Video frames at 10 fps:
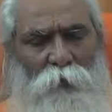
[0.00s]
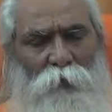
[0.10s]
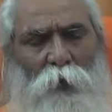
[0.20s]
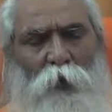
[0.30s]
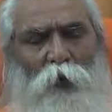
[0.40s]

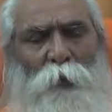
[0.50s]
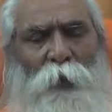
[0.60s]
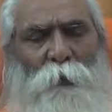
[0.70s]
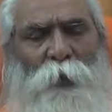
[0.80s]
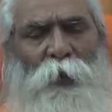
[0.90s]
So you
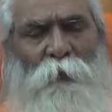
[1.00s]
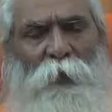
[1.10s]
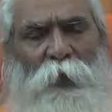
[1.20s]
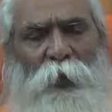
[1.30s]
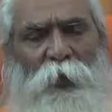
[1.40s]
will
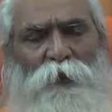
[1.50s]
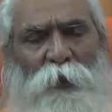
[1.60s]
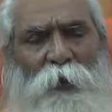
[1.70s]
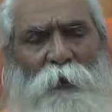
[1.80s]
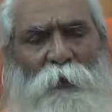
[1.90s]
become a
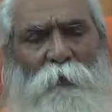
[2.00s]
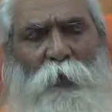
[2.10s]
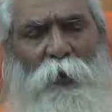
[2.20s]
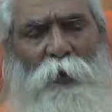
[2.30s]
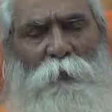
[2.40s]
natural
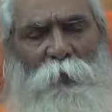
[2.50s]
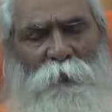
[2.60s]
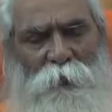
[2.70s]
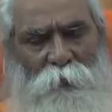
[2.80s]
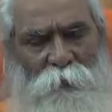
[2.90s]
moral
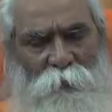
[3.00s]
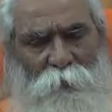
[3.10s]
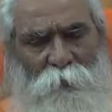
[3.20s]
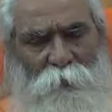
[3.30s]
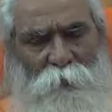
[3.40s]
person.
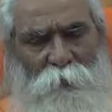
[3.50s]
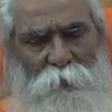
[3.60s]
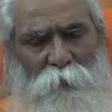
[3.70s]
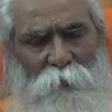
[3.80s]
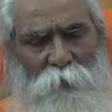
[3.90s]

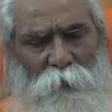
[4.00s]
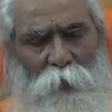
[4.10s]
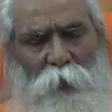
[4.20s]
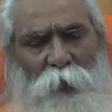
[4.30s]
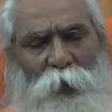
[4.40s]

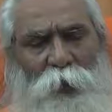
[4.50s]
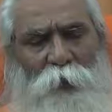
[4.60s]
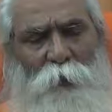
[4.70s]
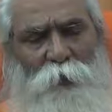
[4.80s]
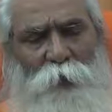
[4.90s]
No need
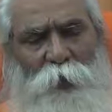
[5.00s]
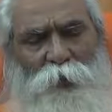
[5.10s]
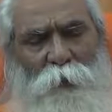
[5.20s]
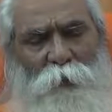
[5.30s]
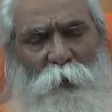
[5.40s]
of
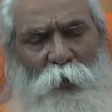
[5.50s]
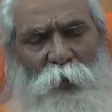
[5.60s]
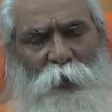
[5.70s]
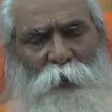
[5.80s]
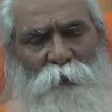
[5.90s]
teach of
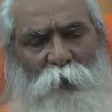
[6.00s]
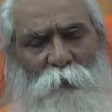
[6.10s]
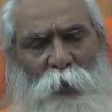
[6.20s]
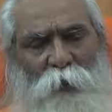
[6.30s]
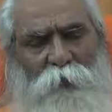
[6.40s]
morality
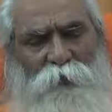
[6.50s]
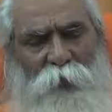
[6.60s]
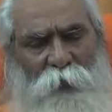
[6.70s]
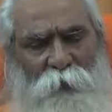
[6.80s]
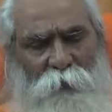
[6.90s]
from
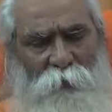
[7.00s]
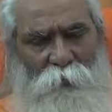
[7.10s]
outside.